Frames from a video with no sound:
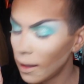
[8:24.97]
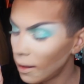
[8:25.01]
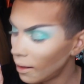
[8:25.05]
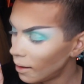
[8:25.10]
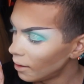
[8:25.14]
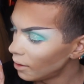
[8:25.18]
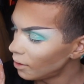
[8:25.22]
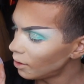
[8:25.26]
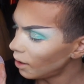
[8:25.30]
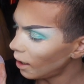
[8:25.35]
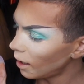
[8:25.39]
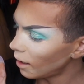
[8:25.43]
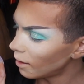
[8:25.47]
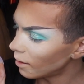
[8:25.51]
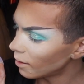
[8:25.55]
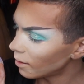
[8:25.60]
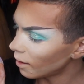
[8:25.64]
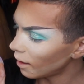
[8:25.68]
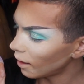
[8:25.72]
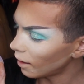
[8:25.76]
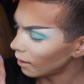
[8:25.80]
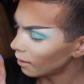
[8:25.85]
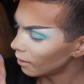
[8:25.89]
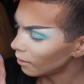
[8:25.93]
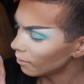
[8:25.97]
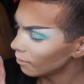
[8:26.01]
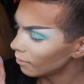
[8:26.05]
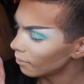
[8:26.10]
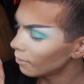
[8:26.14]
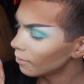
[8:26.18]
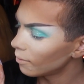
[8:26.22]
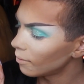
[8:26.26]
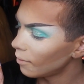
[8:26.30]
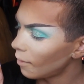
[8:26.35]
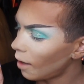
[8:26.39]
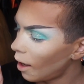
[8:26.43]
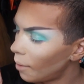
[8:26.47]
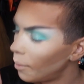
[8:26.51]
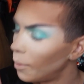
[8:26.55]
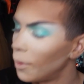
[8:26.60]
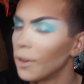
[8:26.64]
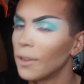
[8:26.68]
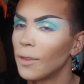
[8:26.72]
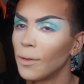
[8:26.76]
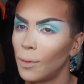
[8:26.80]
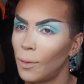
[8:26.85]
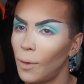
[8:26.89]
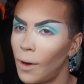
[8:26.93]
then this shade is like
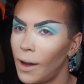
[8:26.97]
almost